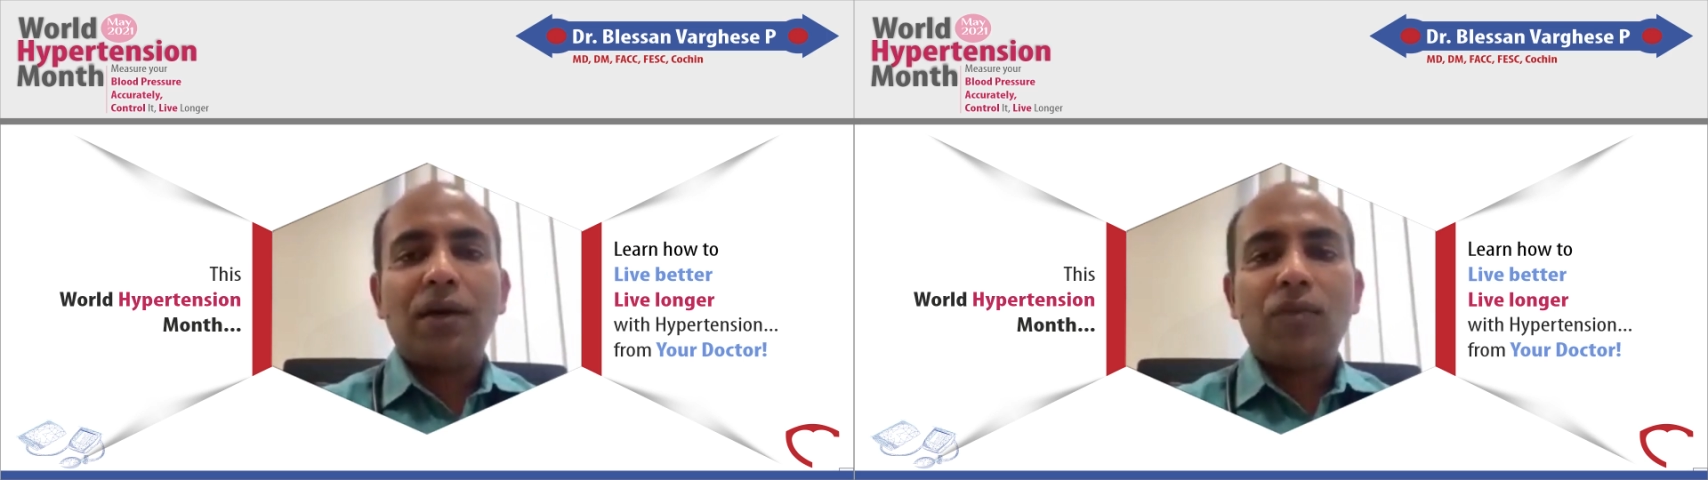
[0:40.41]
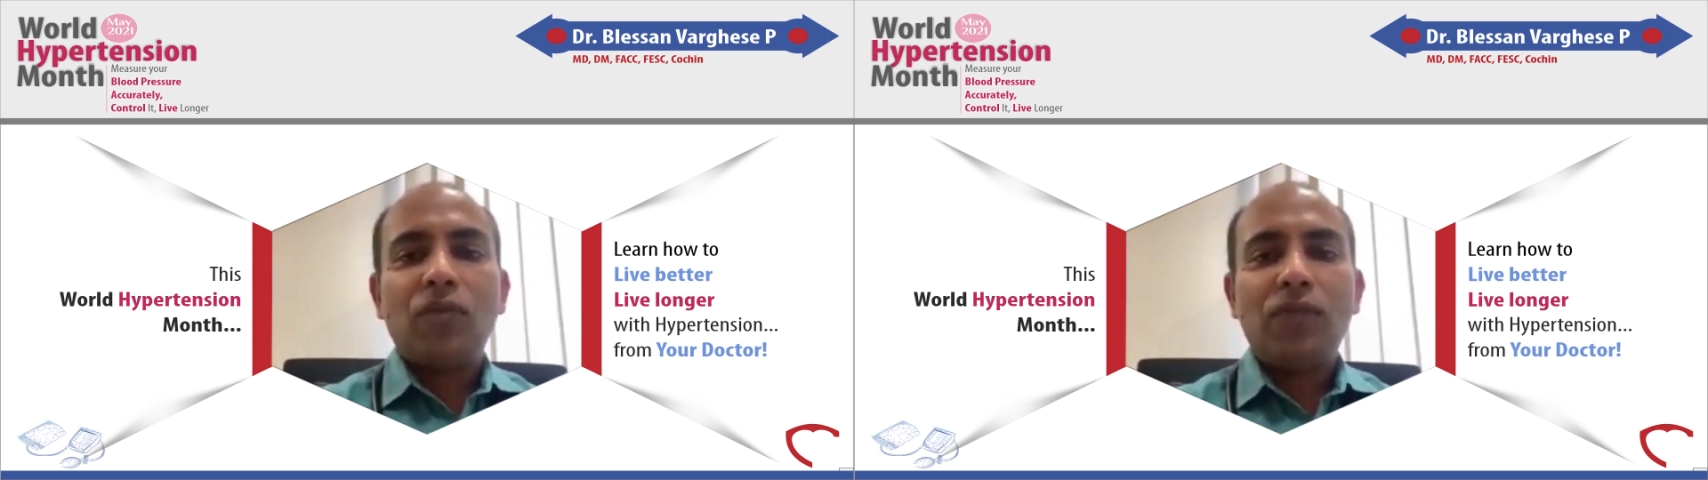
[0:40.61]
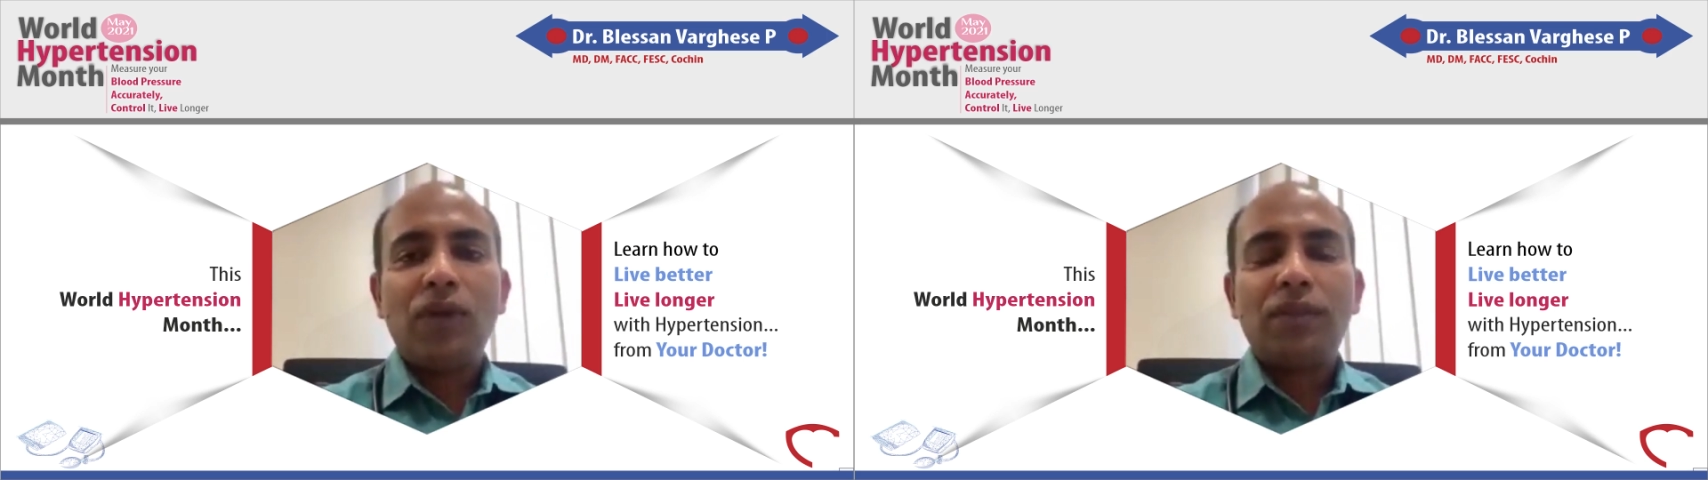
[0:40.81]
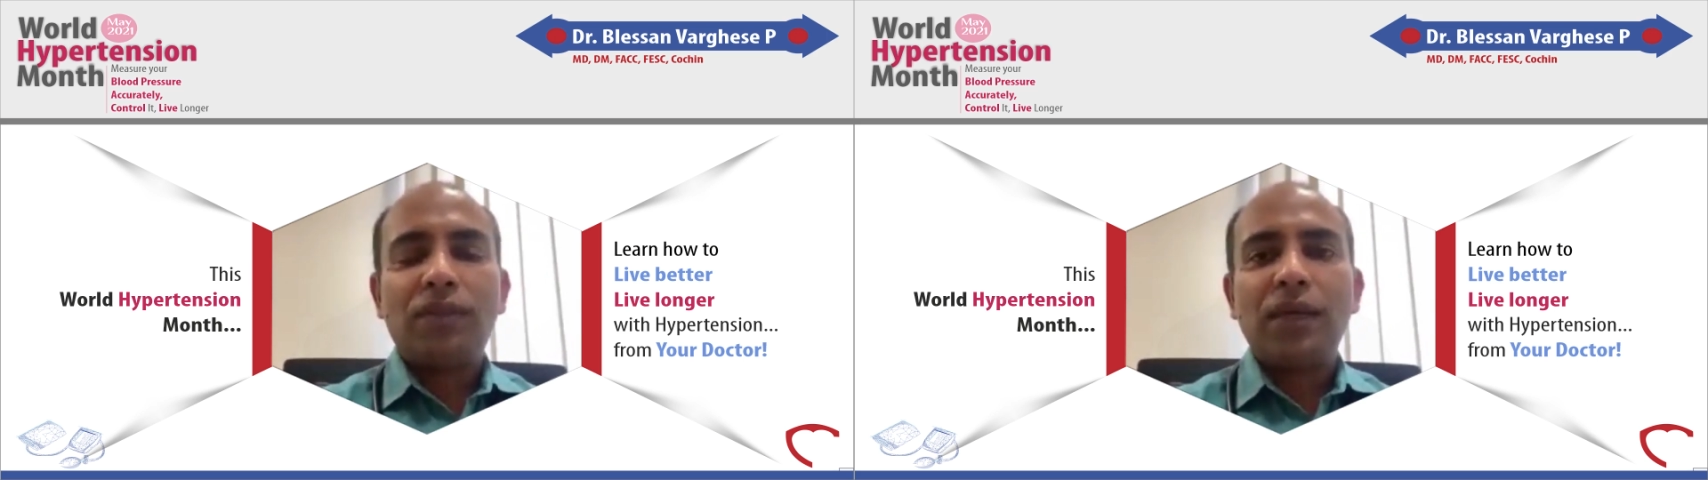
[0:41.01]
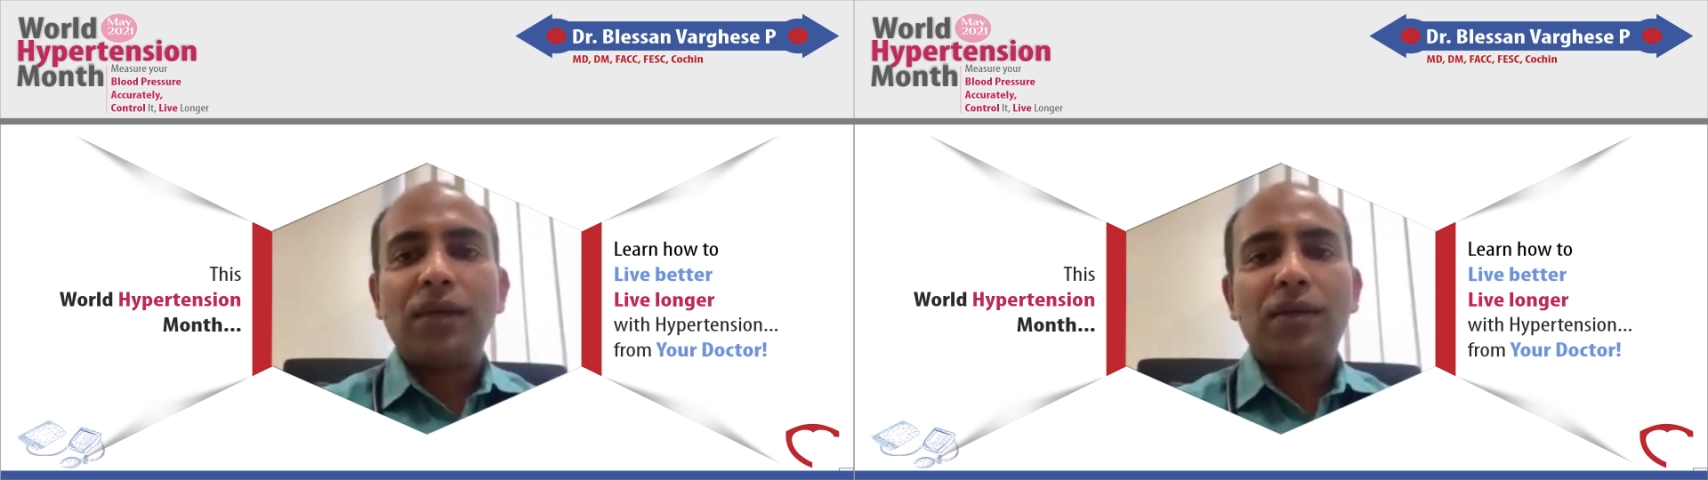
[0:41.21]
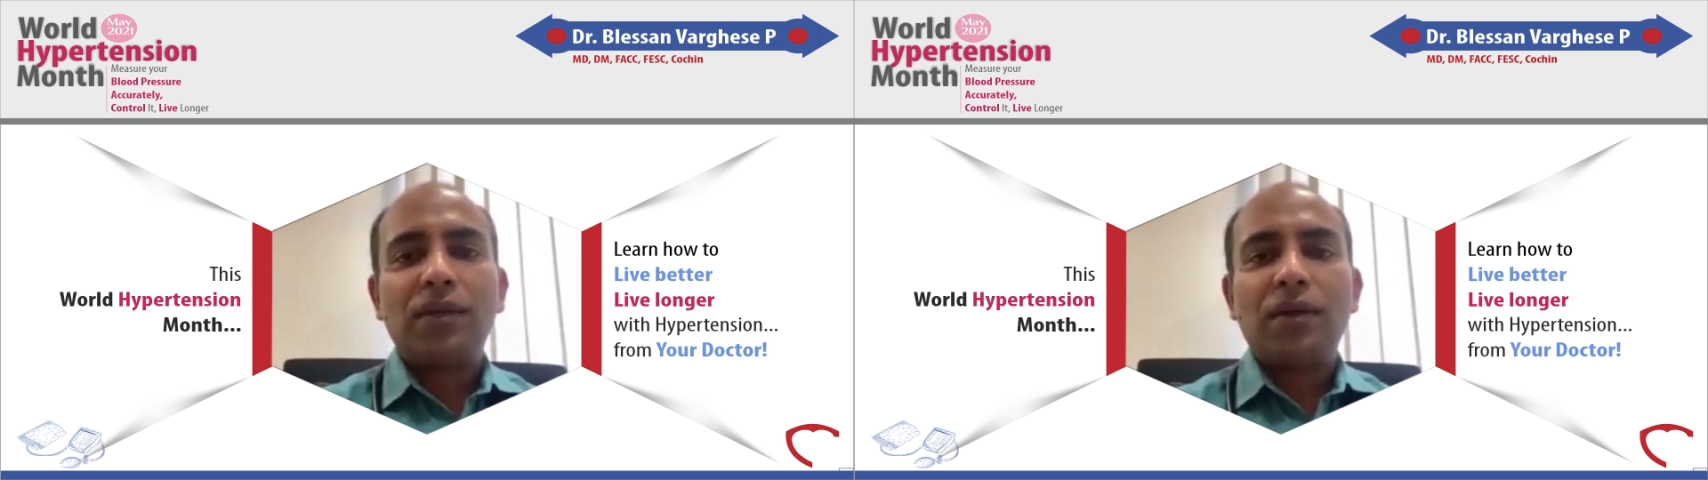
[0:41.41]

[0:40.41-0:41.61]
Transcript: when we think